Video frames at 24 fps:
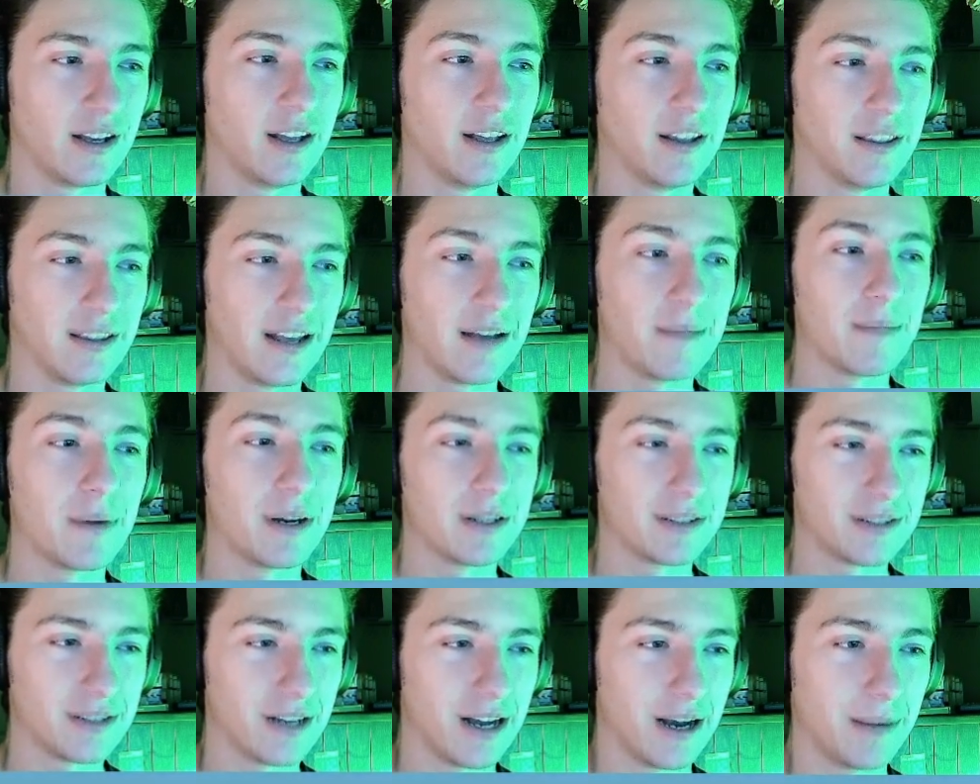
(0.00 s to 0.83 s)
they
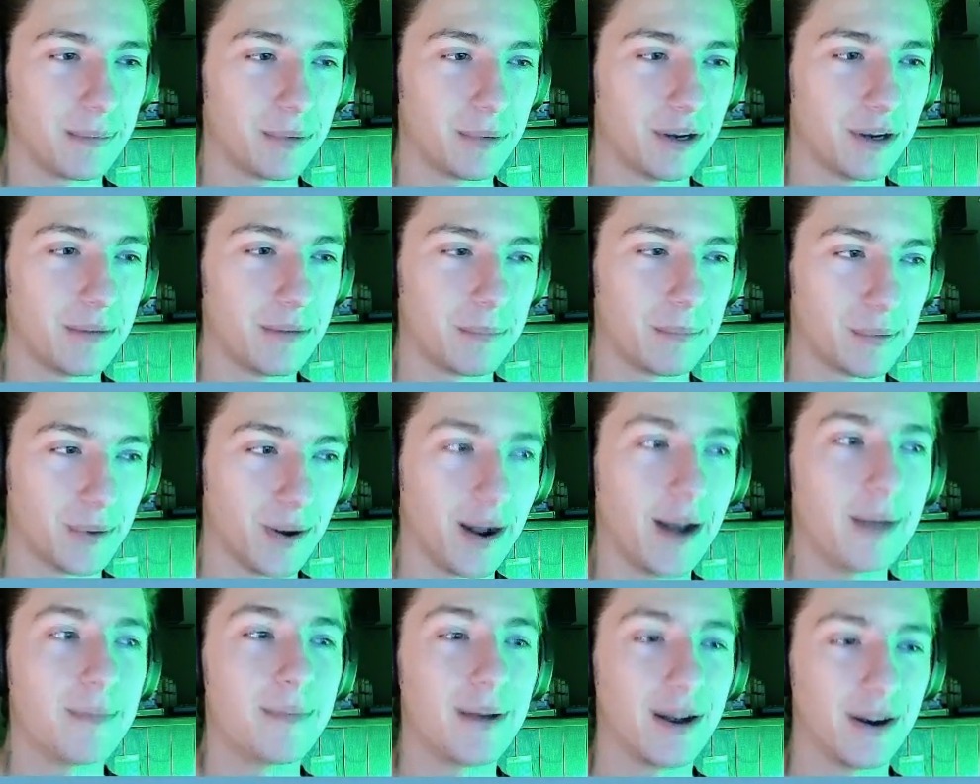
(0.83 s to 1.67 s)
must operate
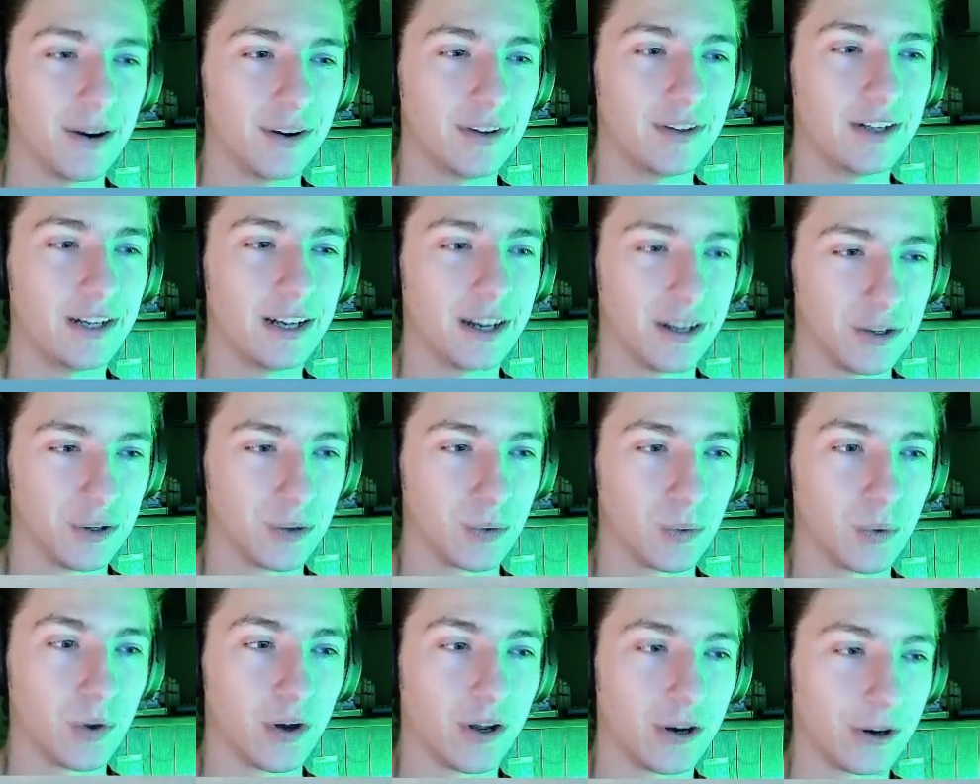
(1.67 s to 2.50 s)
primarily
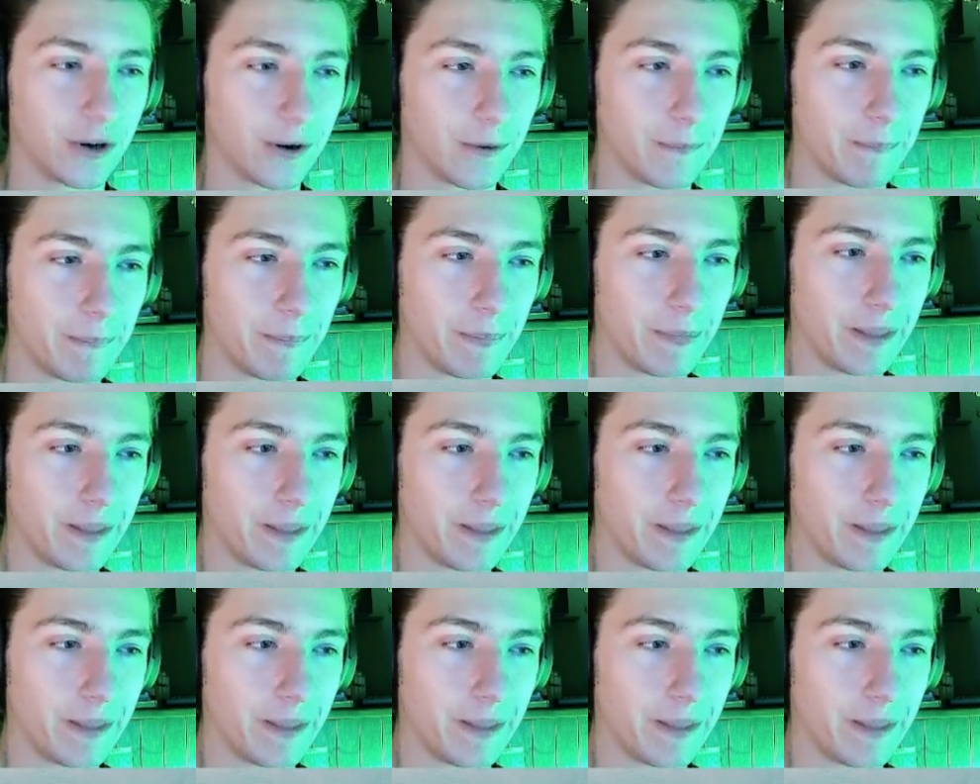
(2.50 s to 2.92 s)
underwater.